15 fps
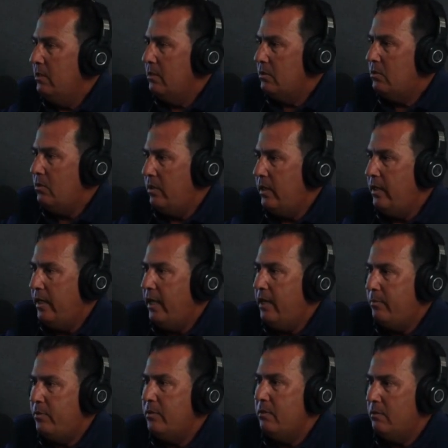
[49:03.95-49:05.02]
So it
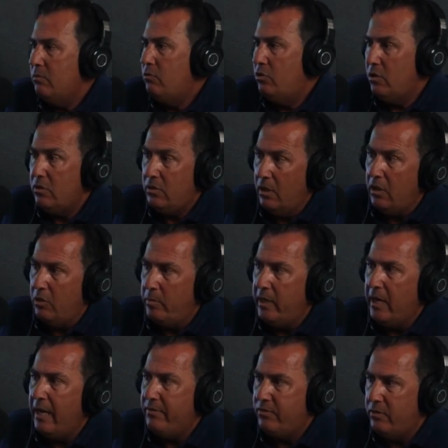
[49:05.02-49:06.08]
happened just a little bit
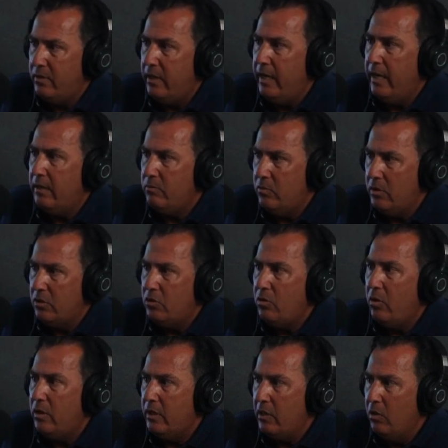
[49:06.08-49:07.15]
after that when I
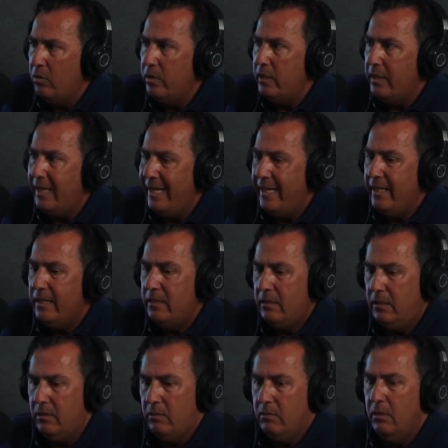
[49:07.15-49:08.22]
started going again,
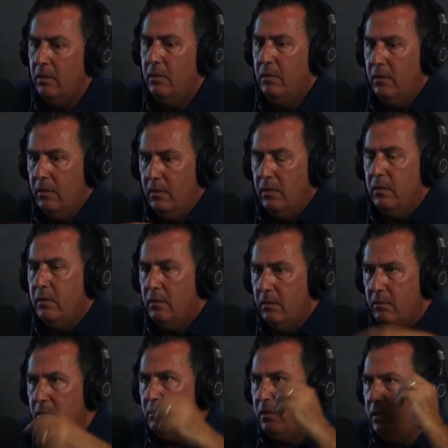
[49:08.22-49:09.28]

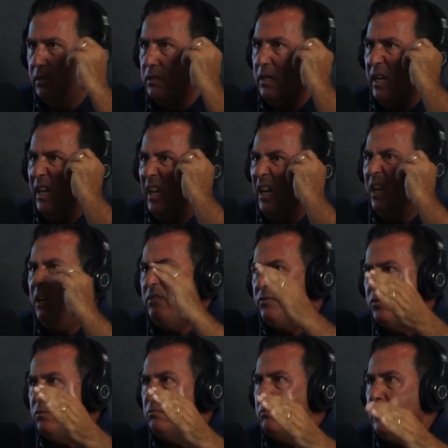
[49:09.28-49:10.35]
year and a
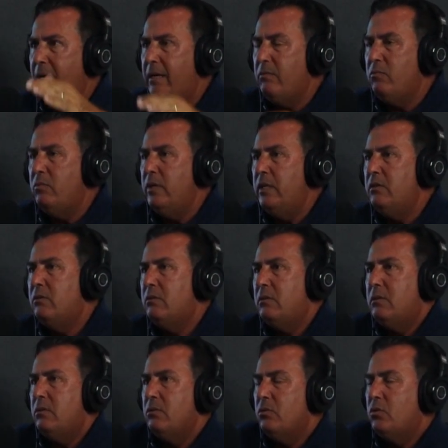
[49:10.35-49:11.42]
half, I went
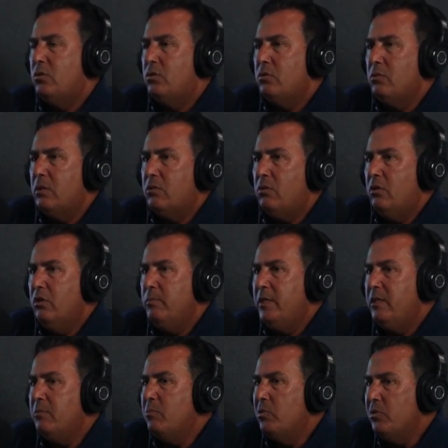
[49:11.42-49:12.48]
to a tournament
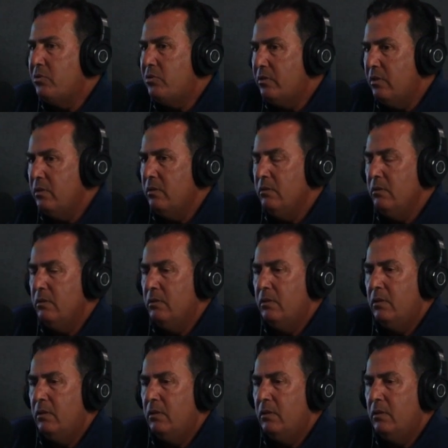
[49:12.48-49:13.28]
in Brazil.